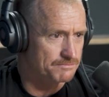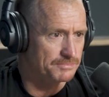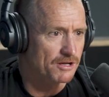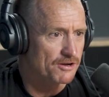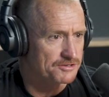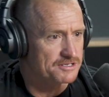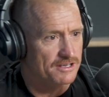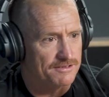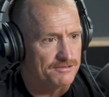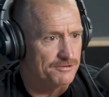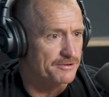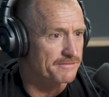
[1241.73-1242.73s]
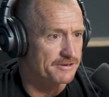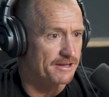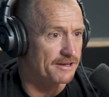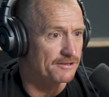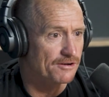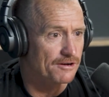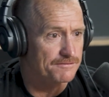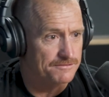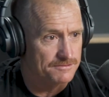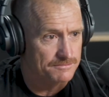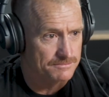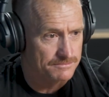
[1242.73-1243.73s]
blokes get through everyday life
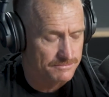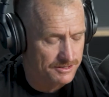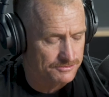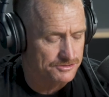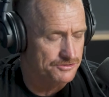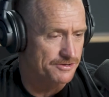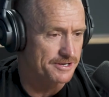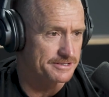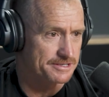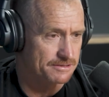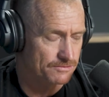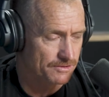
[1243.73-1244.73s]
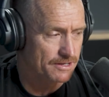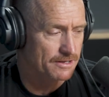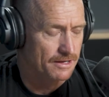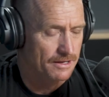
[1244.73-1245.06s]
and mental stress and all